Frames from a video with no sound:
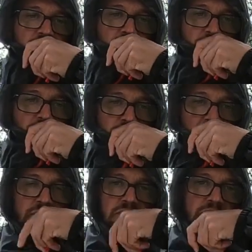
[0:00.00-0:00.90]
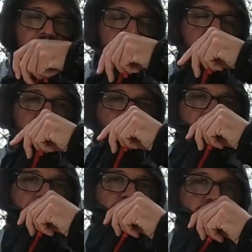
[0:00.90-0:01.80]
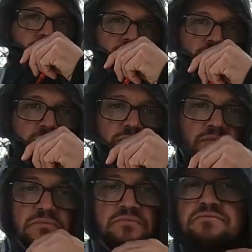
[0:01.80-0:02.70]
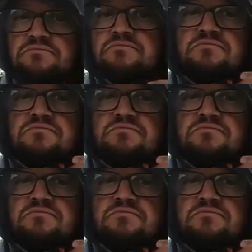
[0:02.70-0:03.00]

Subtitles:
finished with a DWR coating.